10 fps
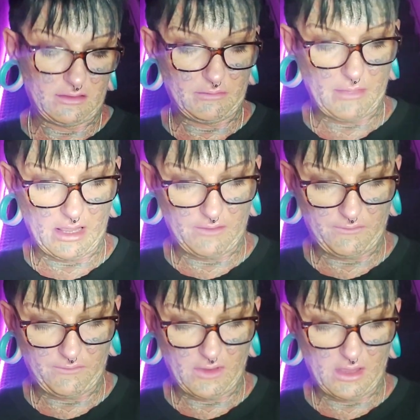them
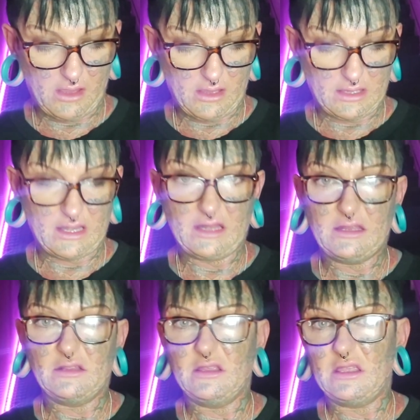if you're
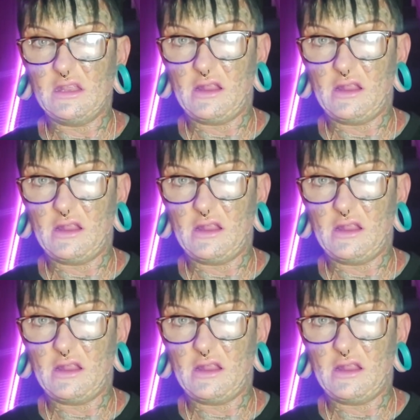into like your